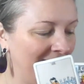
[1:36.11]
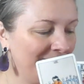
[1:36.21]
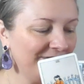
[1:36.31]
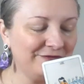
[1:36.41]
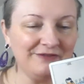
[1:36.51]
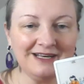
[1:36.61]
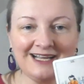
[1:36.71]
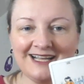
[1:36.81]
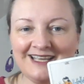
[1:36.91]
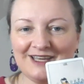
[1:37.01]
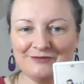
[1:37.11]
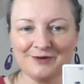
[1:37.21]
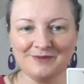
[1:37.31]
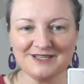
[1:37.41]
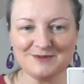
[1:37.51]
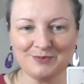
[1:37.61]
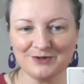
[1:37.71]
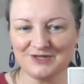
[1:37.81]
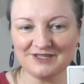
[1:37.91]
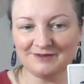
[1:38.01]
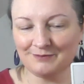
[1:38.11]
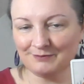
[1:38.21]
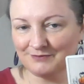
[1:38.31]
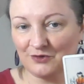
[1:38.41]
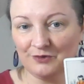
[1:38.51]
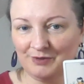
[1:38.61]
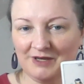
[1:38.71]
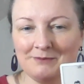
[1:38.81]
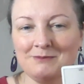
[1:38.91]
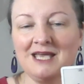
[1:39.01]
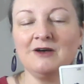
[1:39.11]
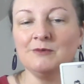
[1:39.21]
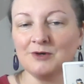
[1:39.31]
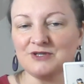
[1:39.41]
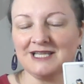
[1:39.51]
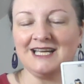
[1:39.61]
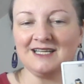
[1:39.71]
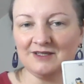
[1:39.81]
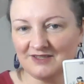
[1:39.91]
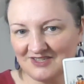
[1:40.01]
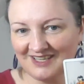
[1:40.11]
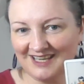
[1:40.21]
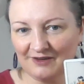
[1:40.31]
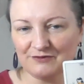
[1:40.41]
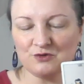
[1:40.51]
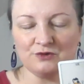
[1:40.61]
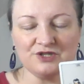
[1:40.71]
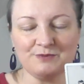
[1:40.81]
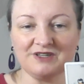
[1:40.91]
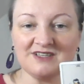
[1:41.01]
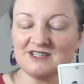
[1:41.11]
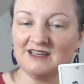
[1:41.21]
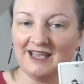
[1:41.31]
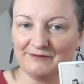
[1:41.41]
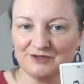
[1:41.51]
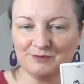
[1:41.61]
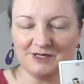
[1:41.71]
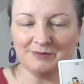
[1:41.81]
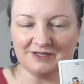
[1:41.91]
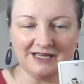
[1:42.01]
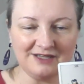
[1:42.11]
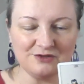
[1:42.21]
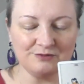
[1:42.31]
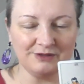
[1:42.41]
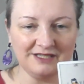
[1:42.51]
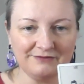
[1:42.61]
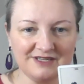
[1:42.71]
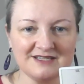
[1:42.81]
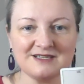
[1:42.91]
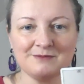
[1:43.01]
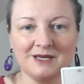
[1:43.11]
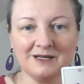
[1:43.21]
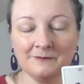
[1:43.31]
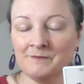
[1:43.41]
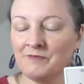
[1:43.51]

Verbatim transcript: The feeling I get from this person could be a male, most likely it's King of Swords, but doesn't have to be, but I do believe it's a male.